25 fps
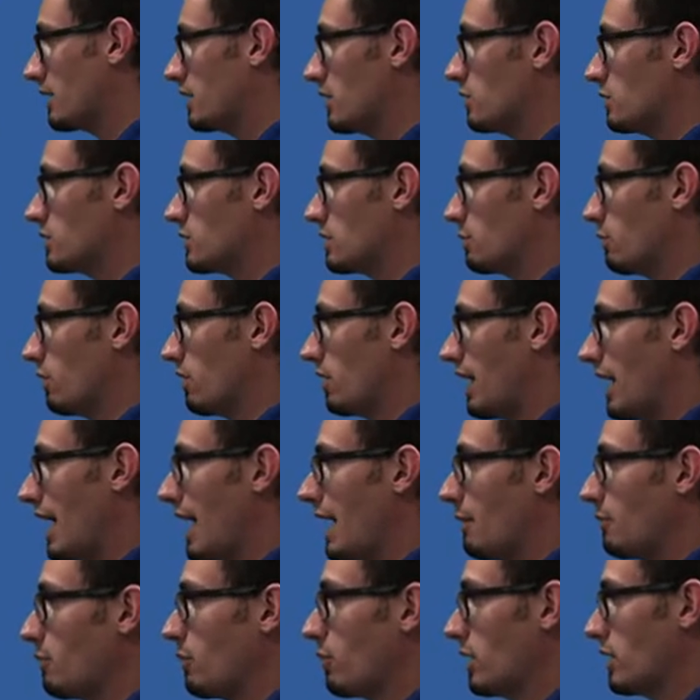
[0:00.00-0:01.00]
supply
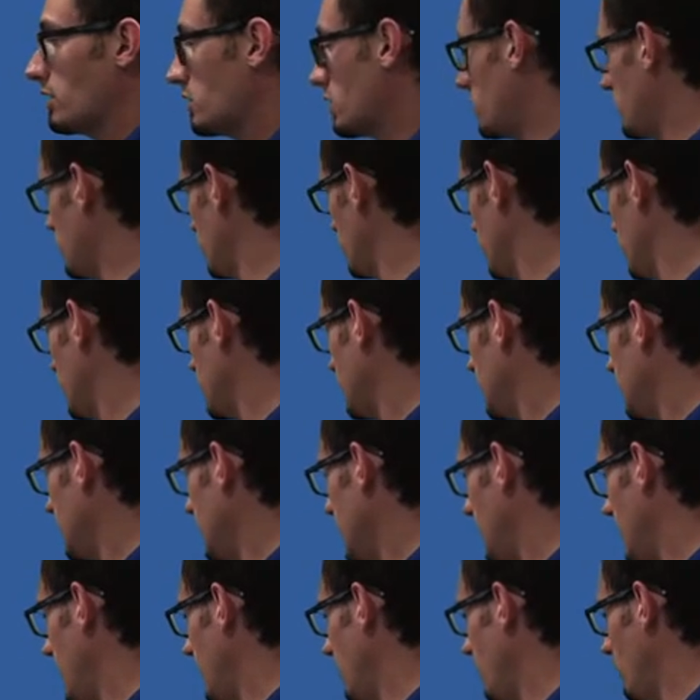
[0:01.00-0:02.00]
pressure,
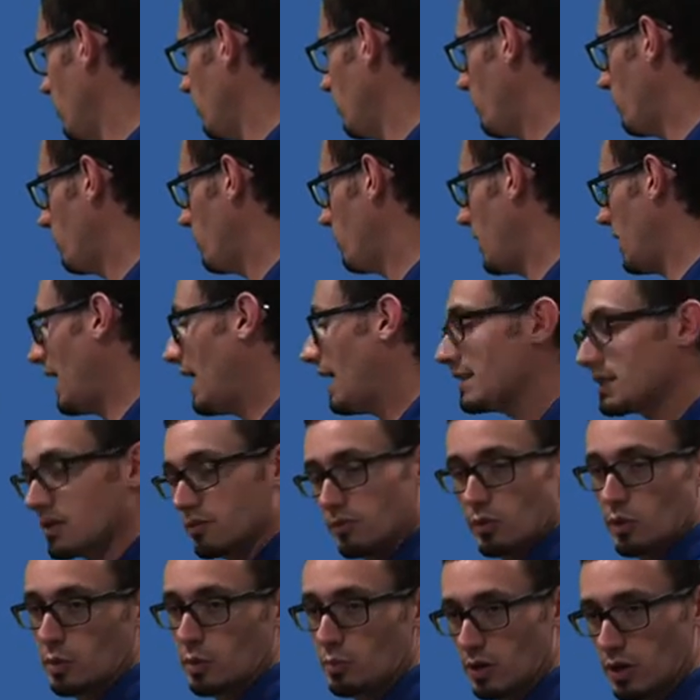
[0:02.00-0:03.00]

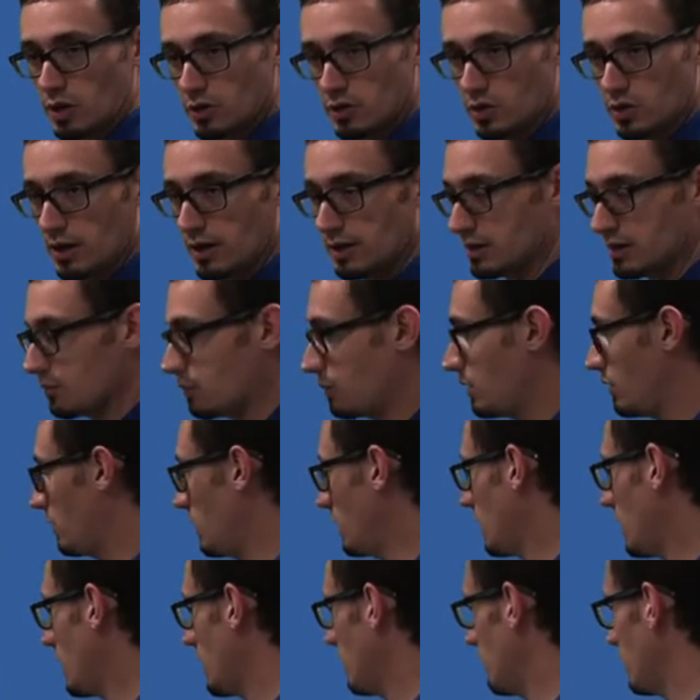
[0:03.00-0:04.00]
positively pressurize the building
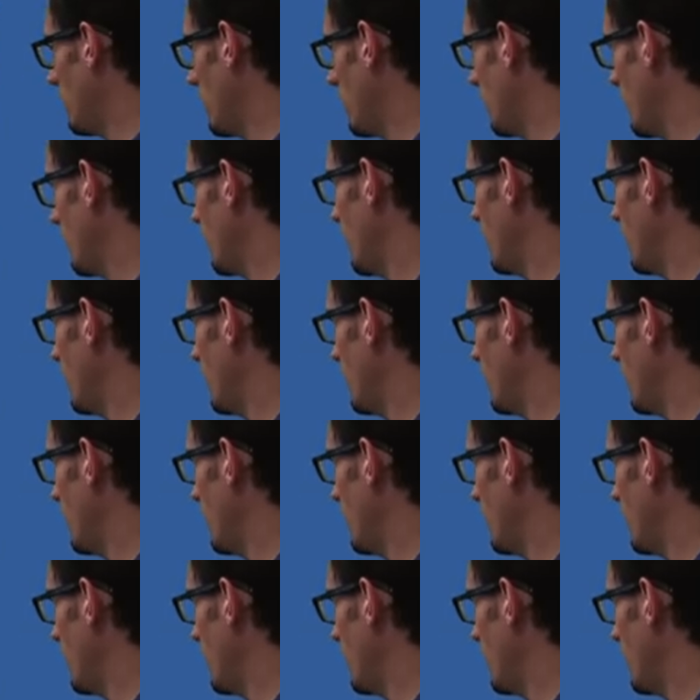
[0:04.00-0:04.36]
envelope.